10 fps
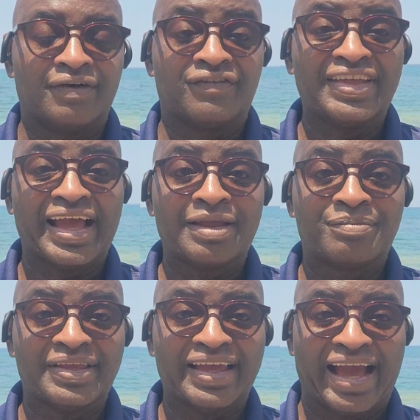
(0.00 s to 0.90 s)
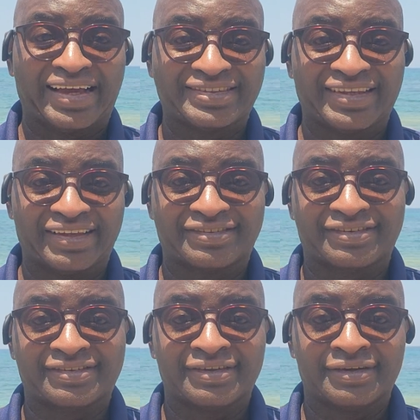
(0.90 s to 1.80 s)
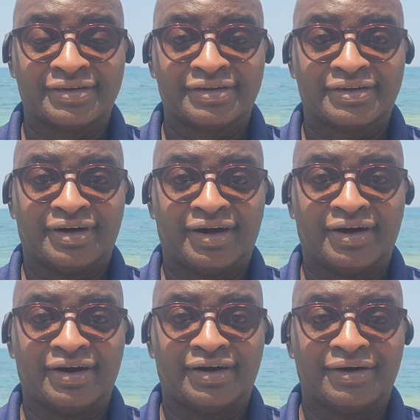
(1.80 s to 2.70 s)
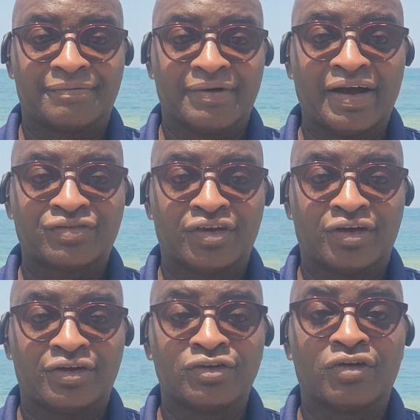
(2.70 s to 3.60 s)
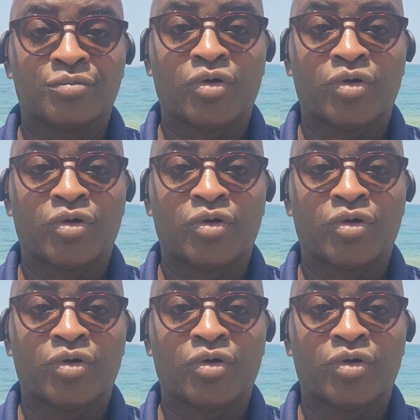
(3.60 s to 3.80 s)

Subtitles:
VIP access after you are